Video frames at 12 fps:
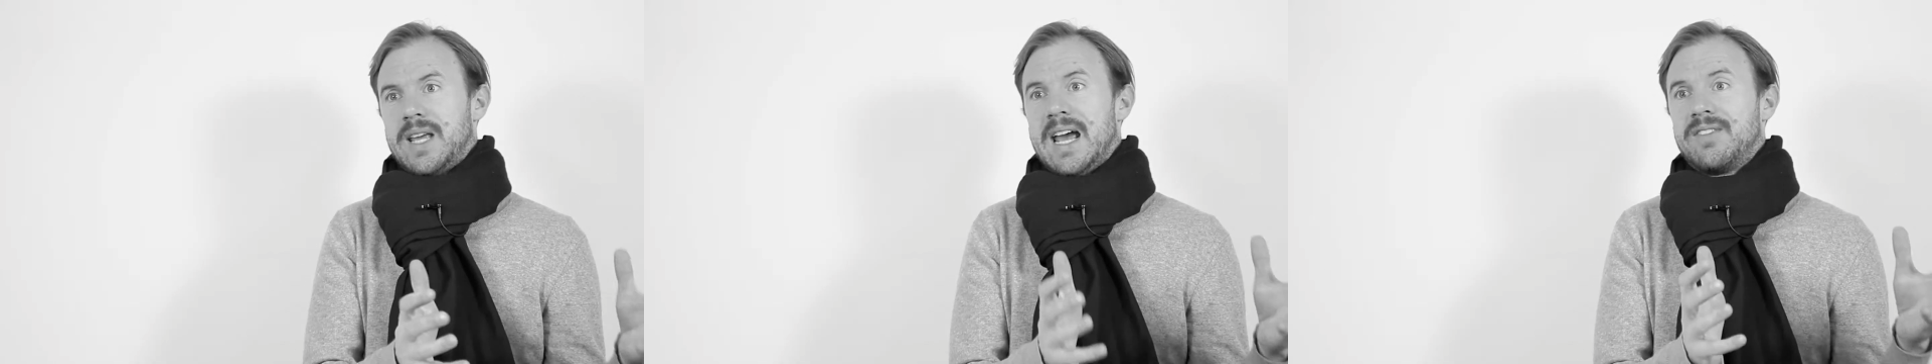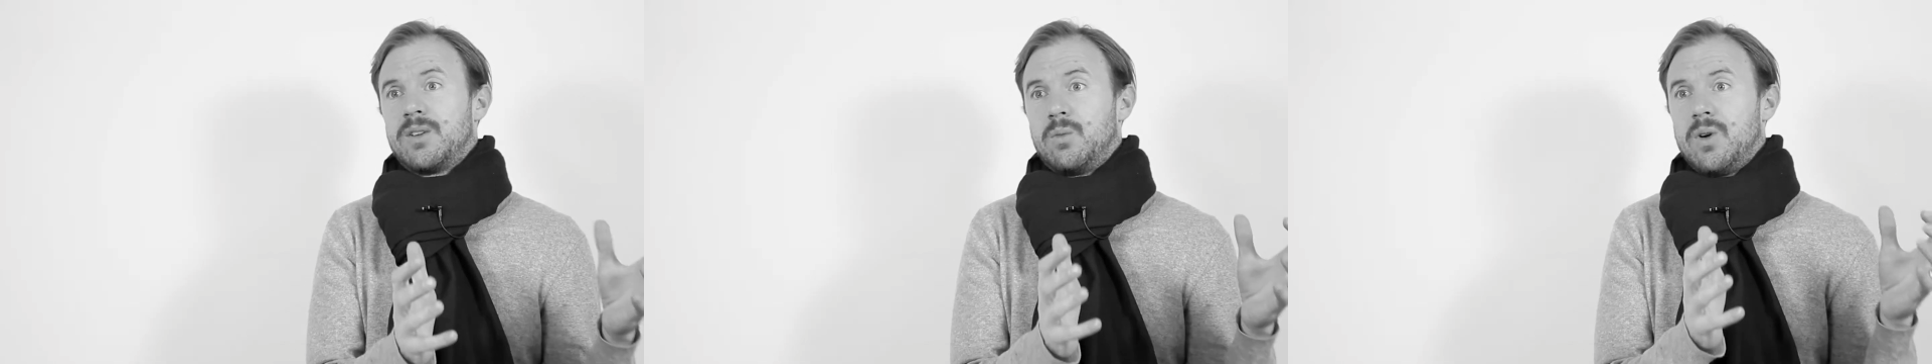They
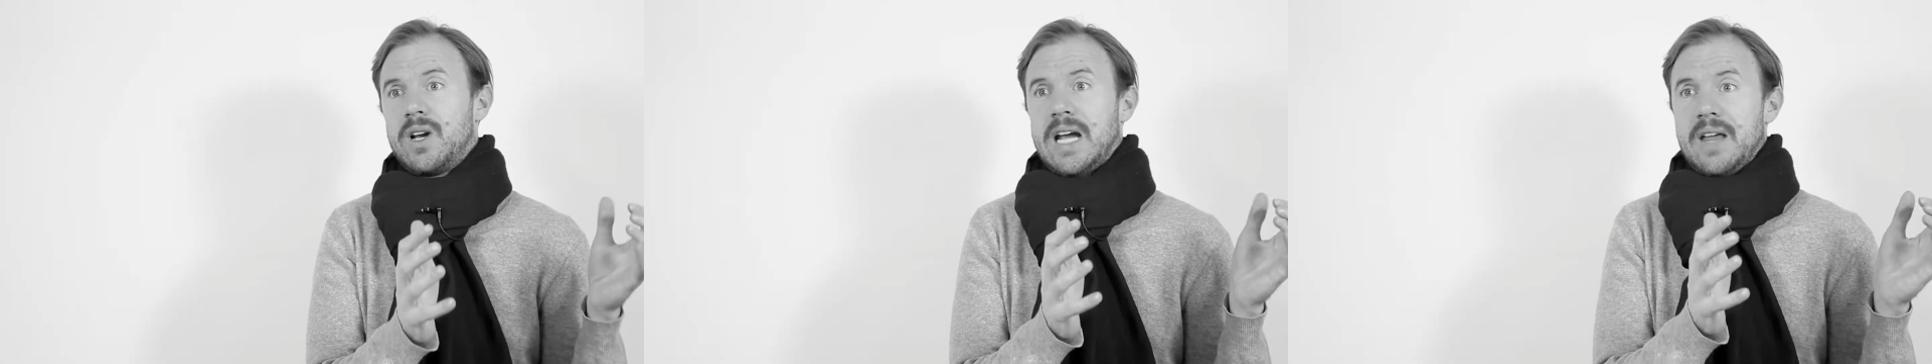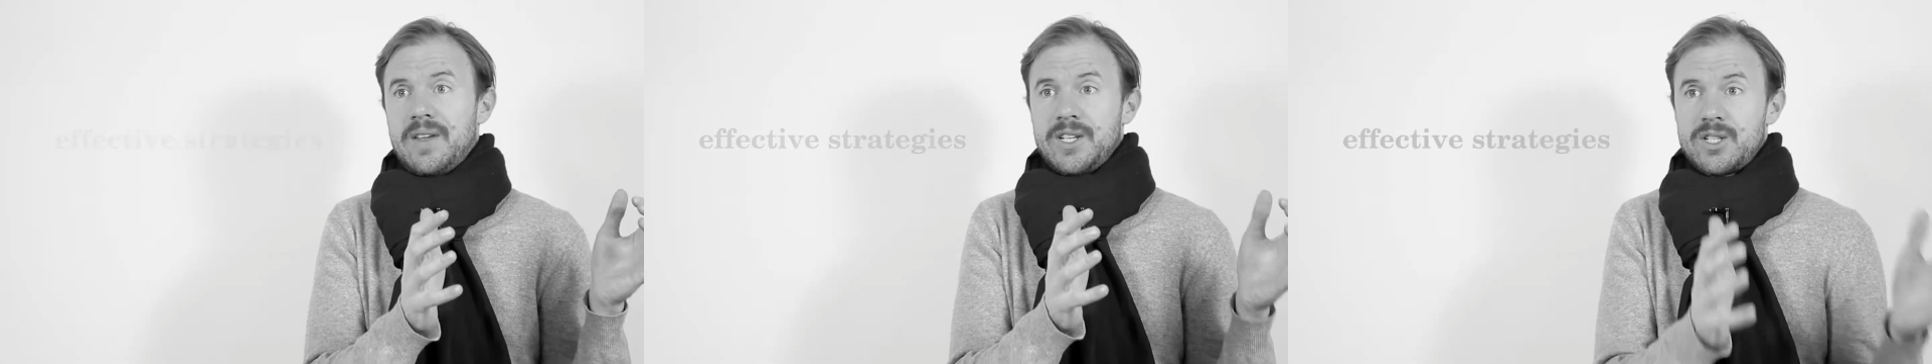have to work
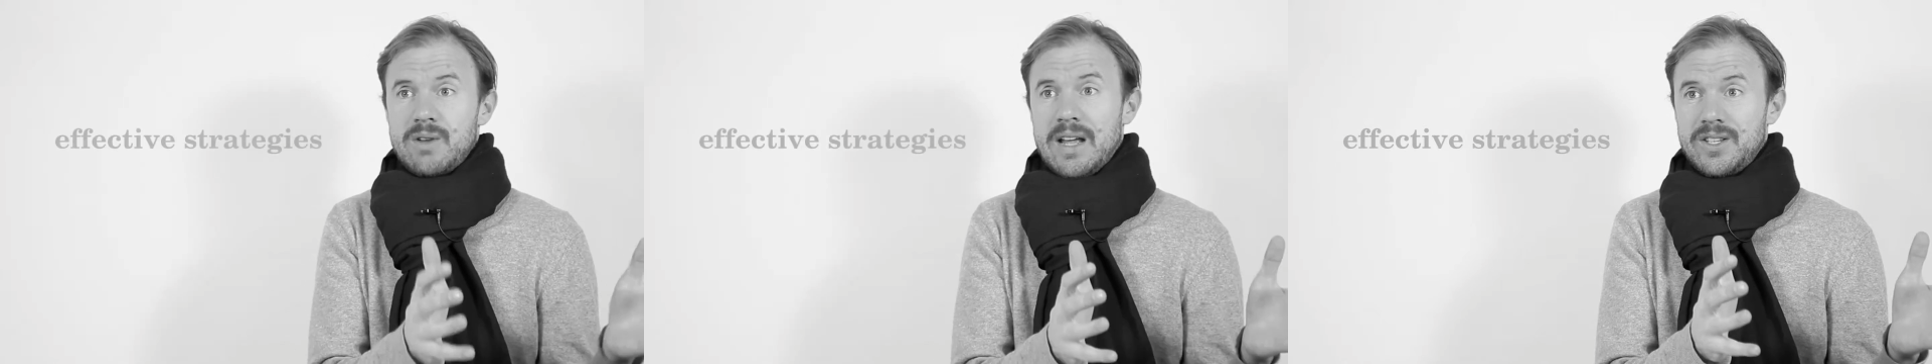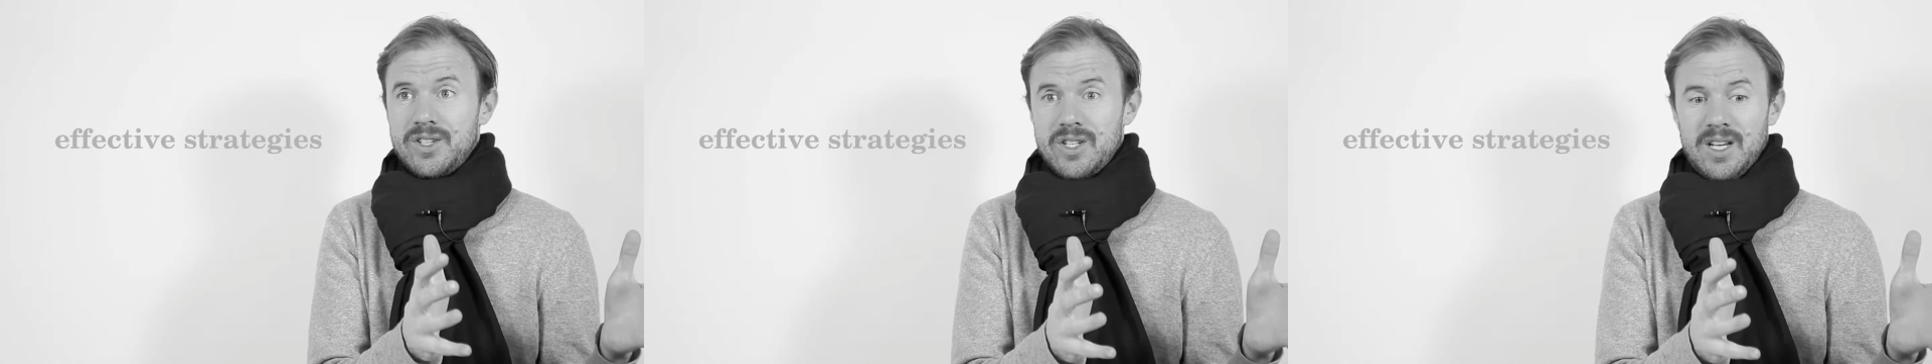out their
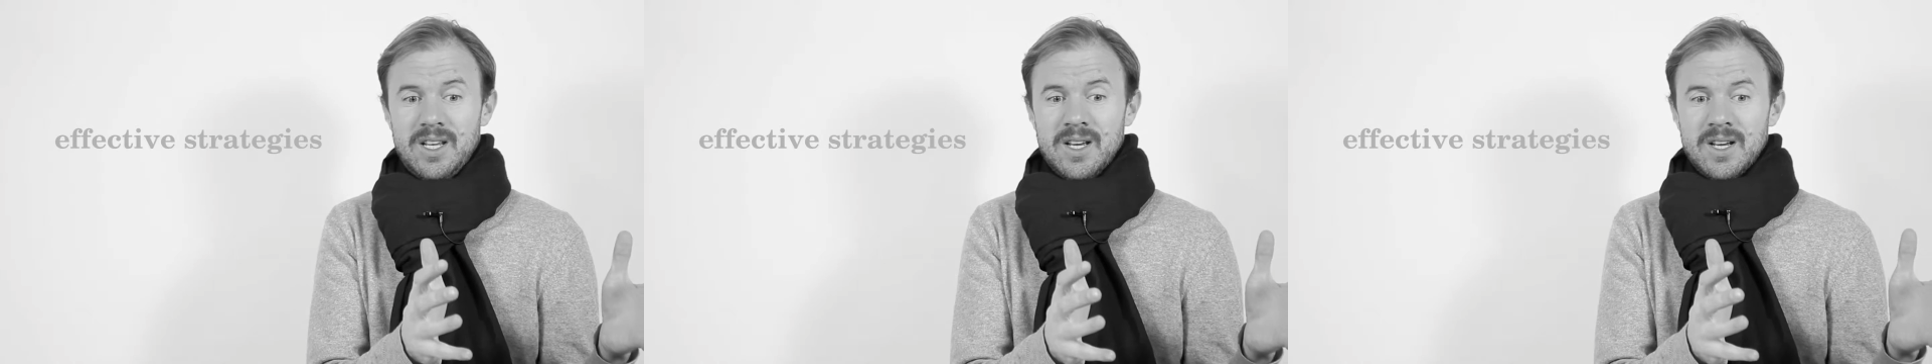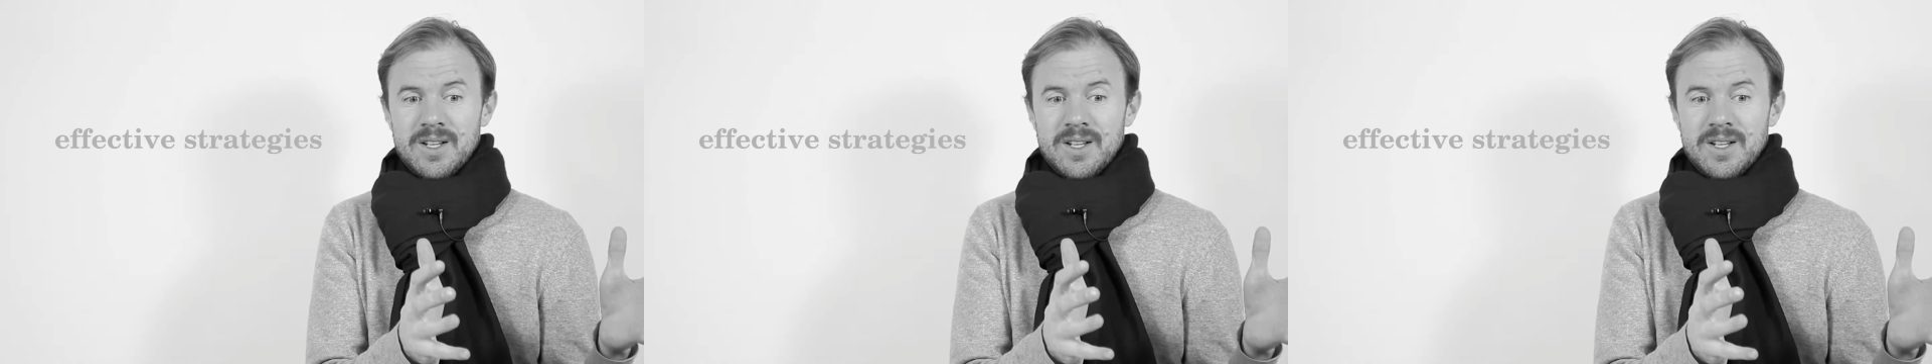strategy